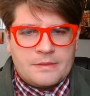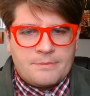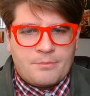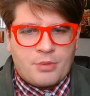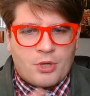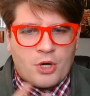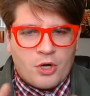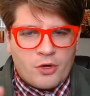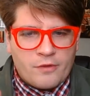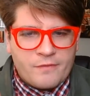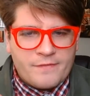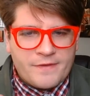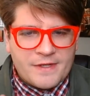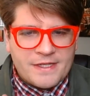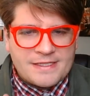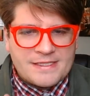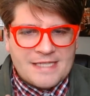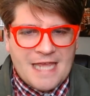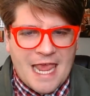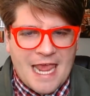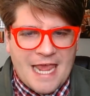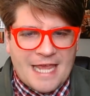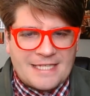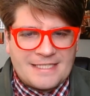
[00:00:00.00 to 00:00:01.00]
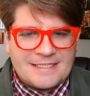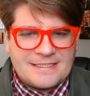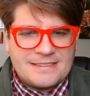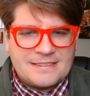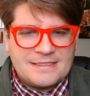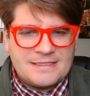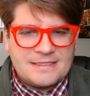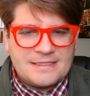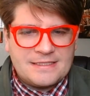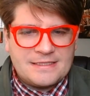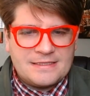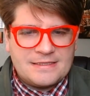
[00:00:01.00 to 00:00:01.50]
perfect and
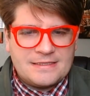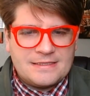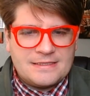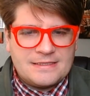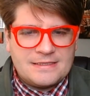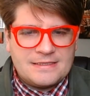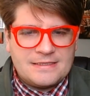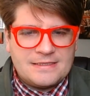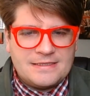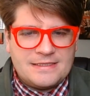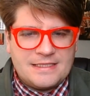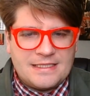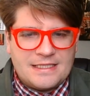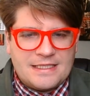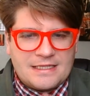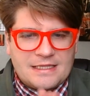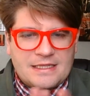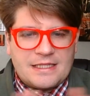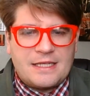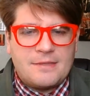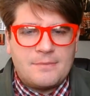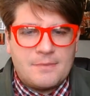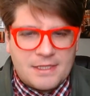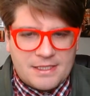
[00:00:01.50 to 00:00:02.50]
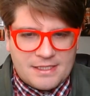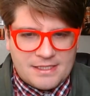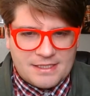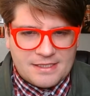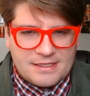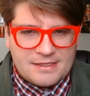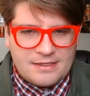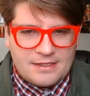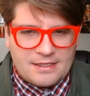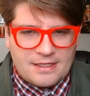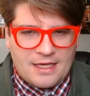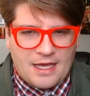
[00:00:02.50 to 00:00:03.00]

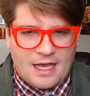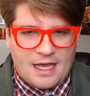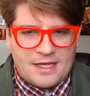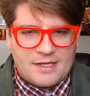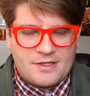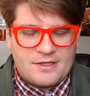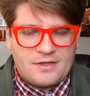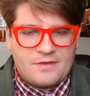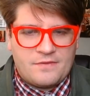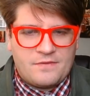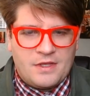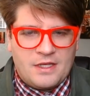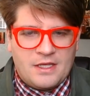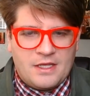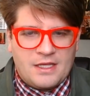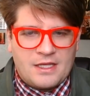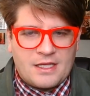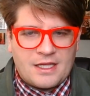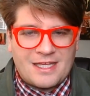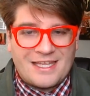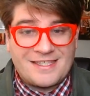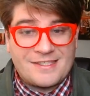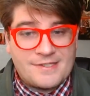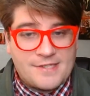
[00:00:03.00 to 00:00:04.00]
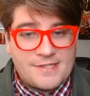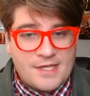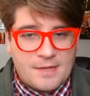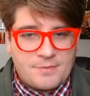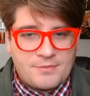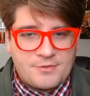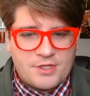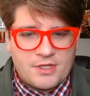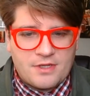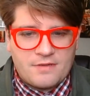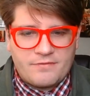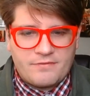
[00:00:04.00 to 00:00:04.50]
delimited kind of
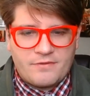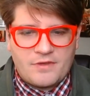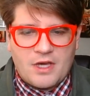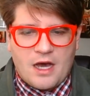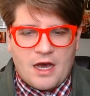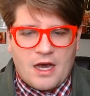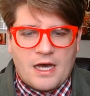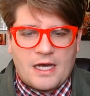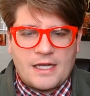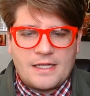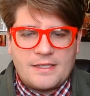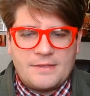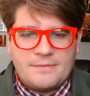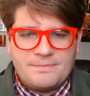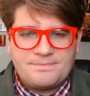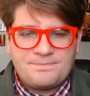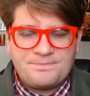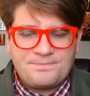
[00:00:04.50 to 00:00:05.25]
conception of God,